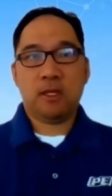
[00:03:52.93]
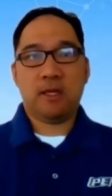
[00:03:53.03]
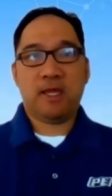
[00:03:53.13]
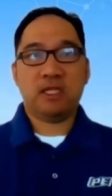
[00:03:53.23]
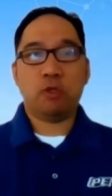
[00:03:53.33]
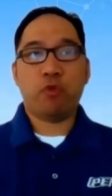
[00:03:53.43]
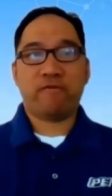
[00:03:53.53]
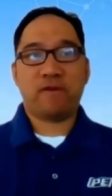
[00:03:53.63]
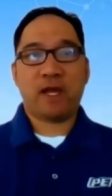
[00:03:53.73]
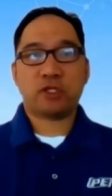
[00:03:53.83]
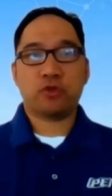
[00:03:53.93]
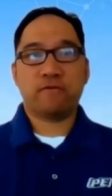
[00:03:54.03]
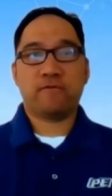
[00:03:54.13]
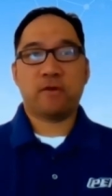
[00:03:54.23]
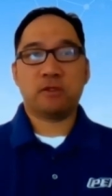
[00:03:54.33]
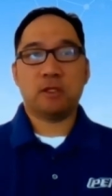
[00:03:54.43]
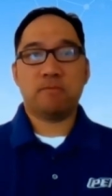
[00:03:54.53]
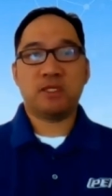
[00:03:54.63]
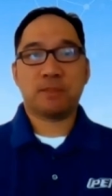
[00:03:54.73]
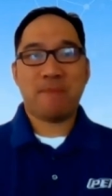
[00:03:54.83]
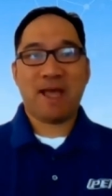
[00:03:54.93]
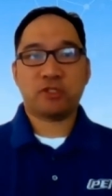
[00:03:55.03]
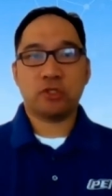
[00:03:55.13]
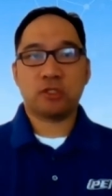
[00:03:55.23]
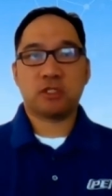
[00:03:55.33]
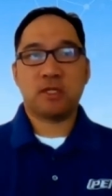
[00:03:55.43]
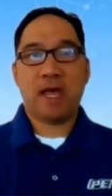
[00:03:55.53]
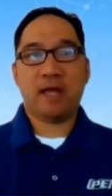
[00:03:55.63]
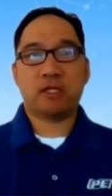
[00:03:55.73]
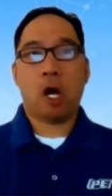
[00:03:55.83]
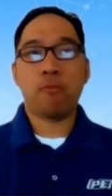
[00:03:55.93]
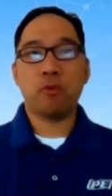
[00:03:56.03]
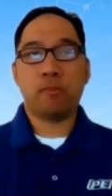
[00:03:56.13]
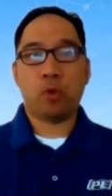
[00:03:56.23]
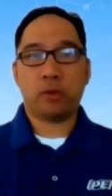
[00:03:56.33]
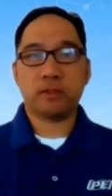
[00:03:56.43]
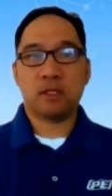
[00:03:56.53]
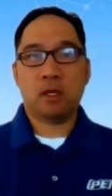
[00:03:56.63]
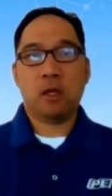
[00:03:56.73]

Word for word: and any reflection from the mismatches at the output ports